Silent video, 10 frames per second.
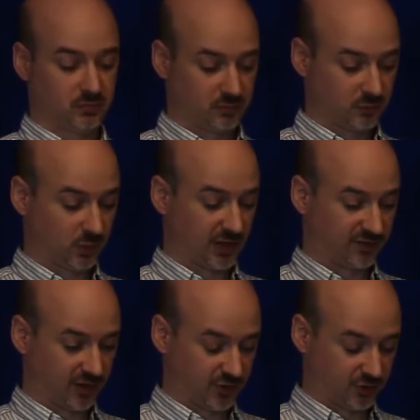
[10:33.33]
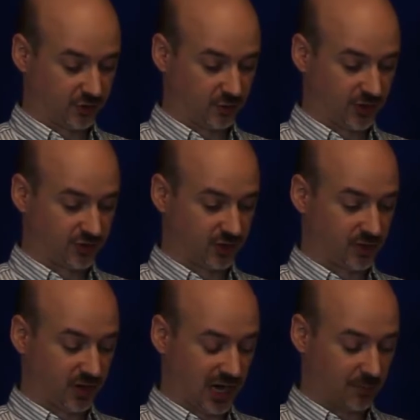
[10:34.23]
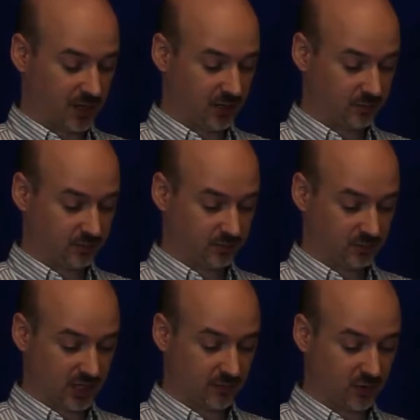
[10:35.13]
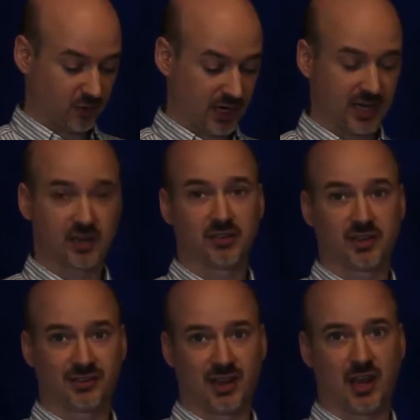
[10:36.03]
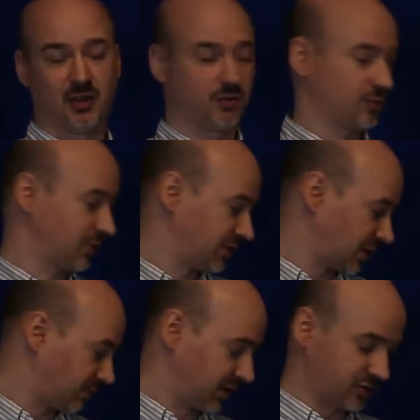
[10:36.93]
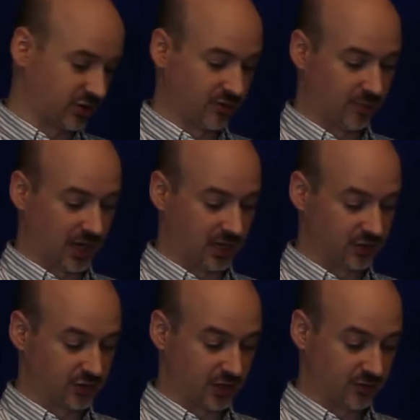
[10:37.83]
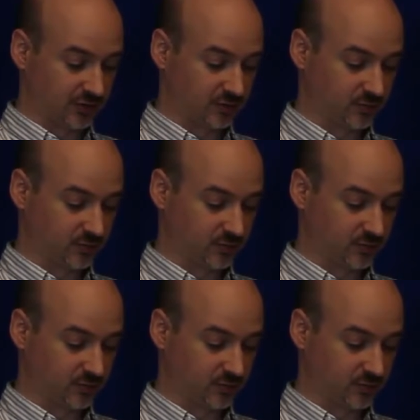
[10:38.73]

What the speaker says: We'll wait for this new wizard to pop up, and we'll go ahead and click Scan because we're going to take a picture of the MAC address.